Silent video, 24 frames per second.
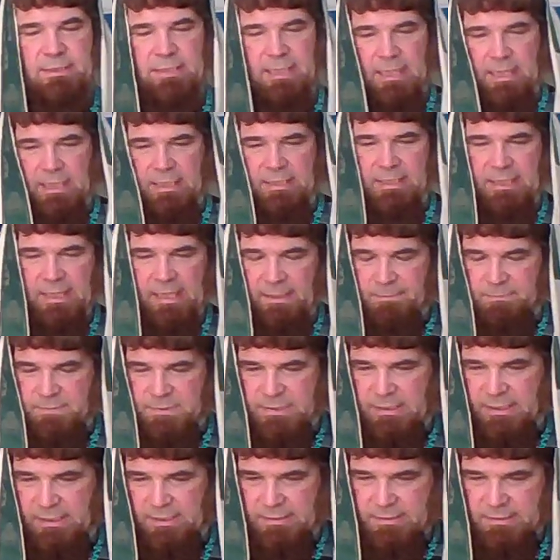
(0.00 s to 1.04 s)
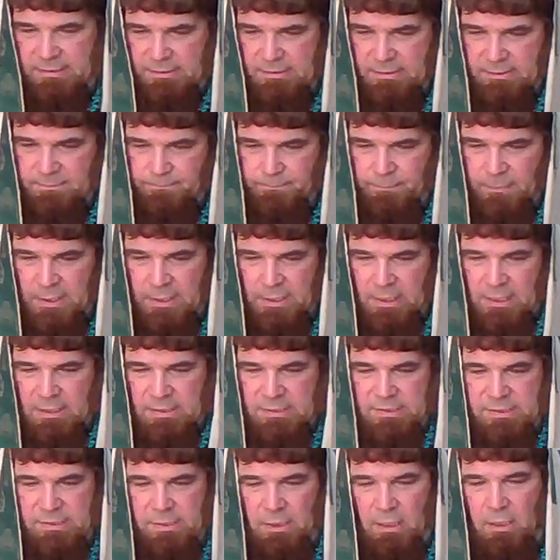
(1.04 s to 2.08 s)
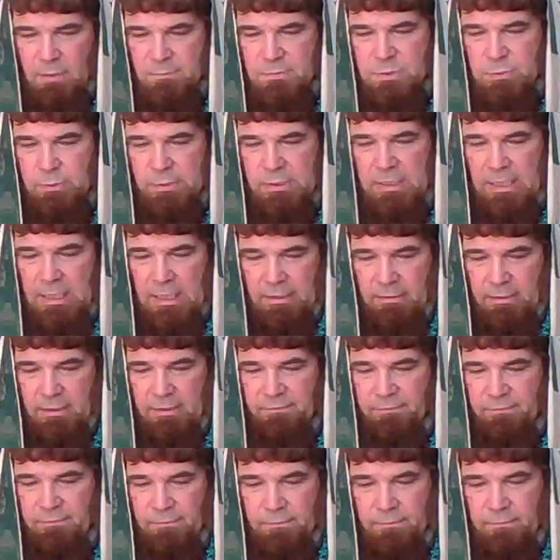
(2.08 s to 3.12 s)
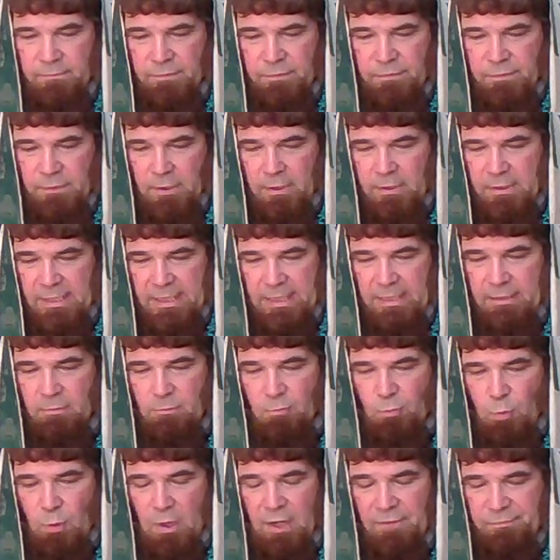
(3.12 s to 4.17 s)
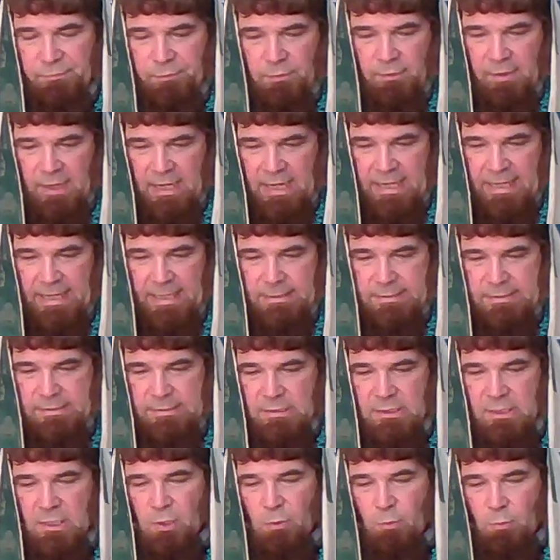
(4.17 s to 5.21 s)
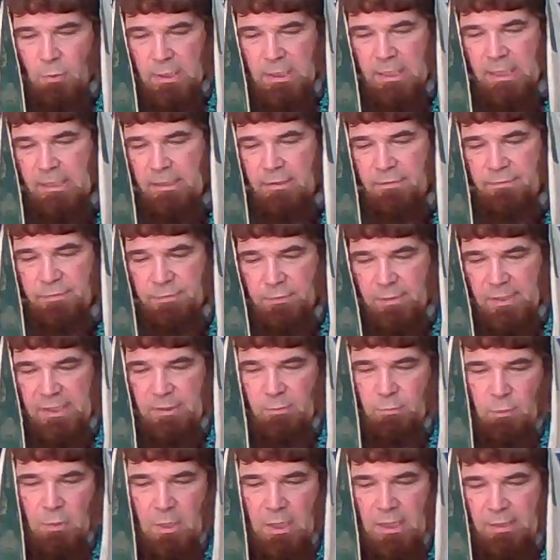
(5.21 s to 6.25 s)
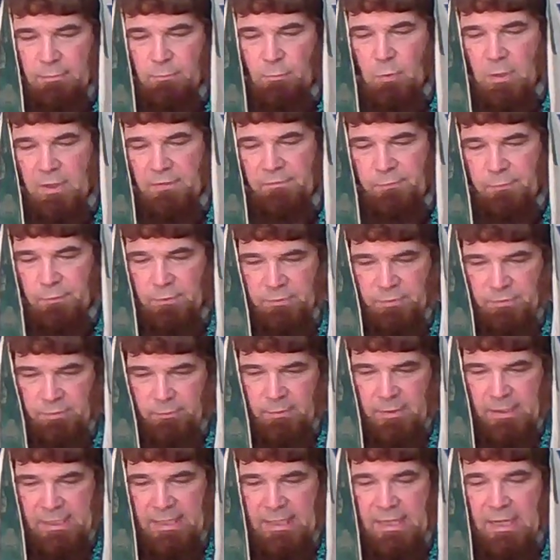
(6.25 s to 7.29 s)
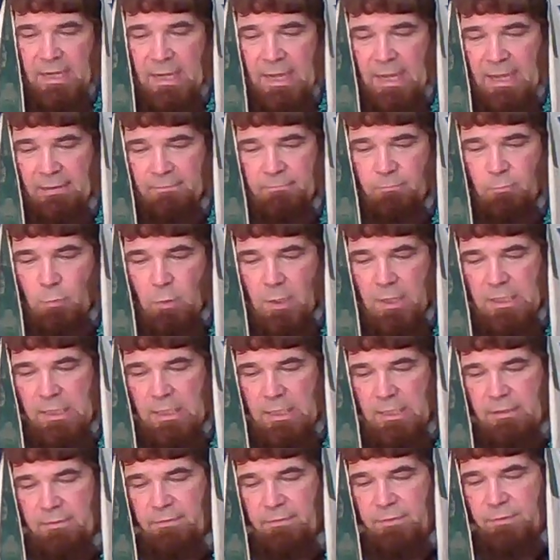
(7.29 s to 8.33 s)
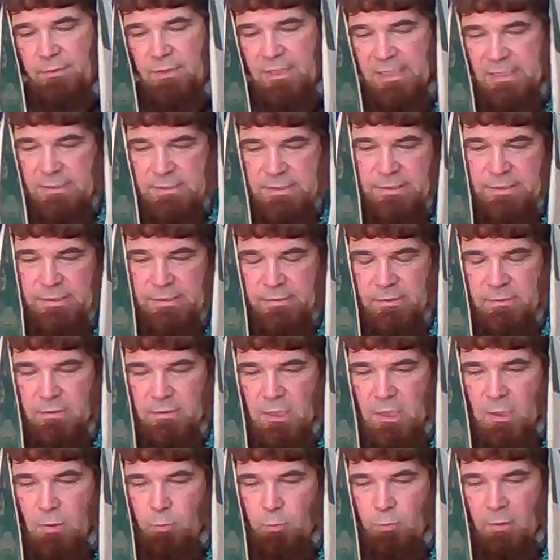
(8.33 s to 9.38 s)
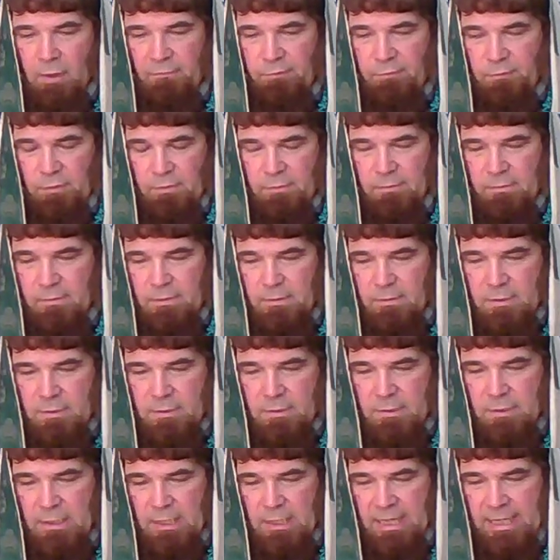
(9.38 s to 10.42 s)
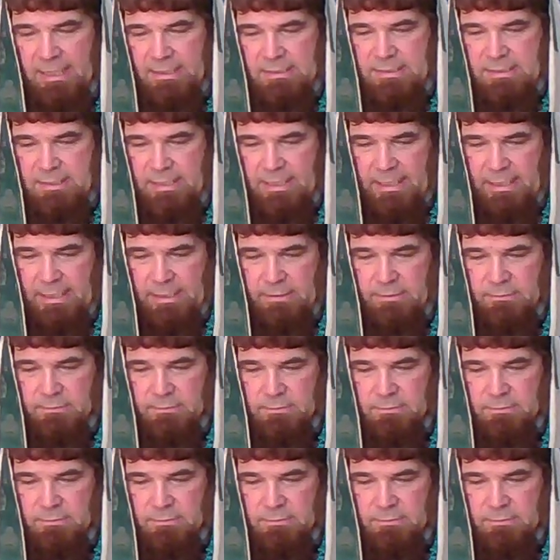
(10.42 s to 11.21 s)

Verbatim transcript: Yah keeps us. Psalms 130, 1 through 8, 131, 1 through 3, and 132, 1 through 18.